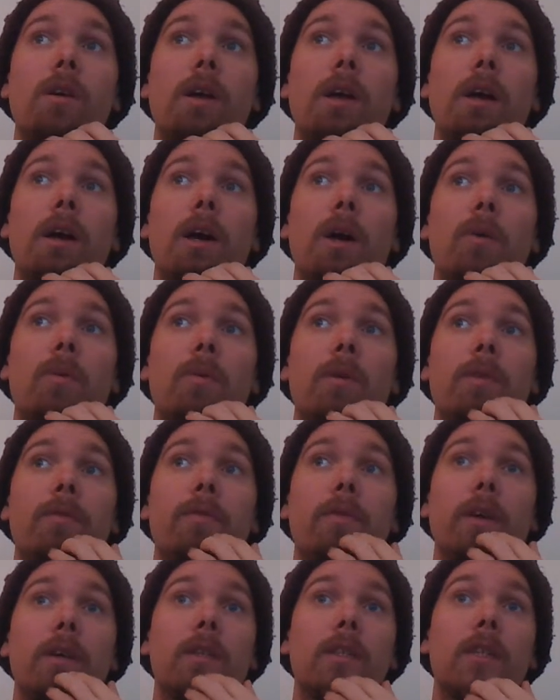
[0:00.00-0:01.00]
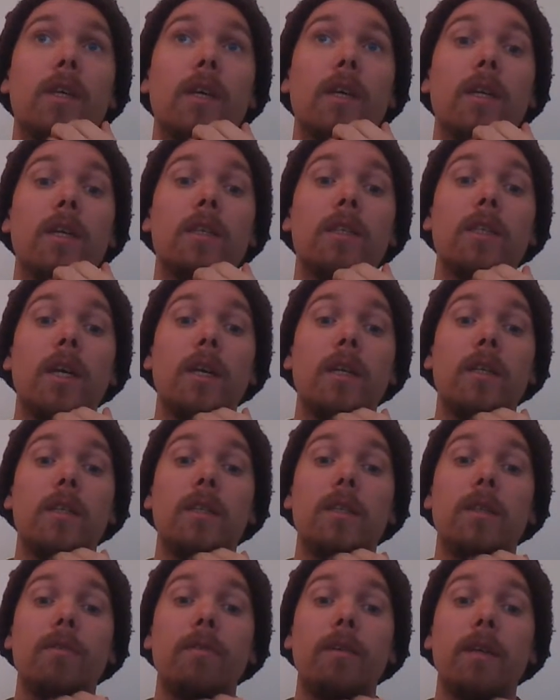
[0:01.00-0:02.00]
How are things gonna
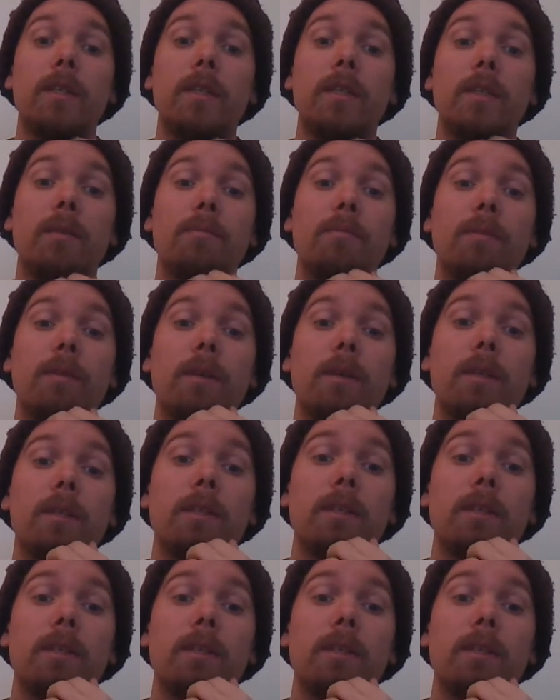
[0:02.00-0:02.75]
change if I simply